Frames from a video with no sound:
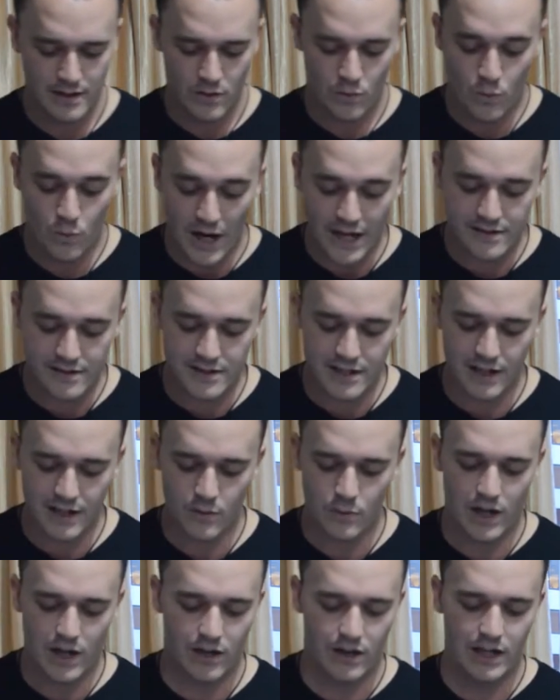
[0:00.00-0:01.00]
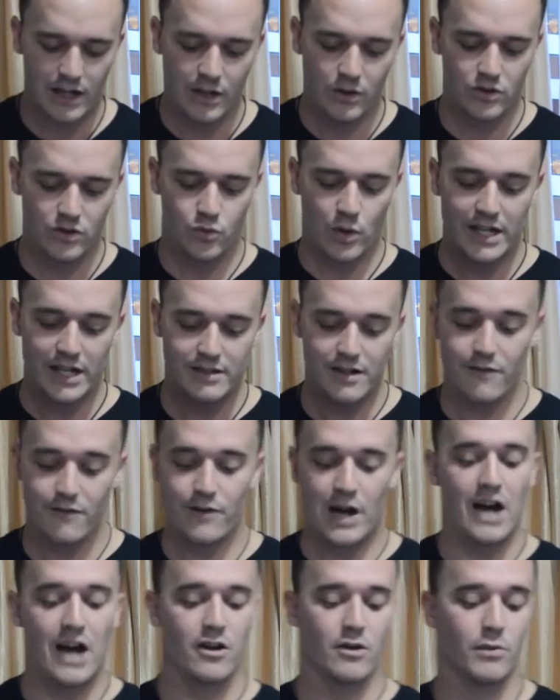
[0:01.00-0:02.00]
Wasting, well, it was wasting
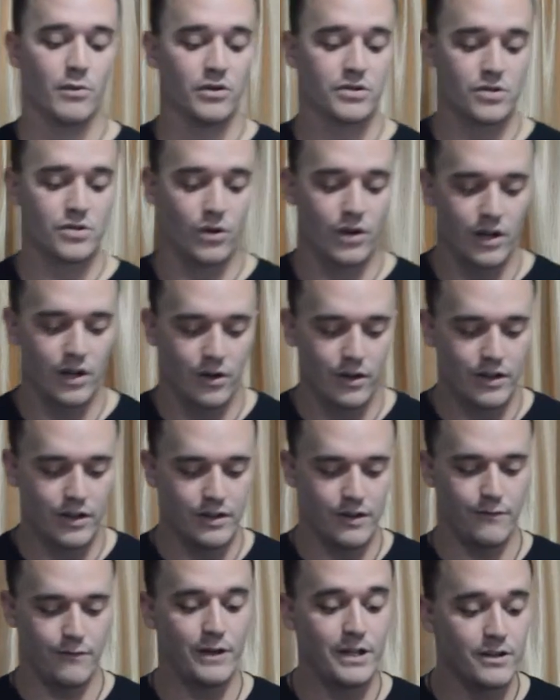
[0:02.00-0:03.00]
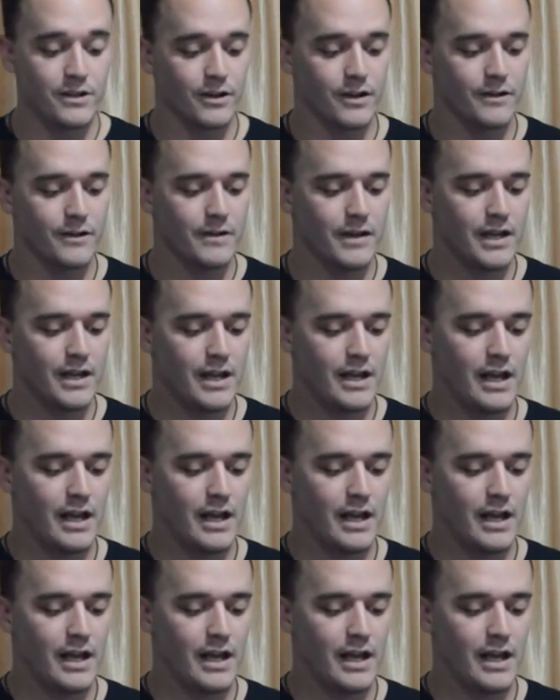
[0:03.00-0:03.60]
valuable soil in the vineyard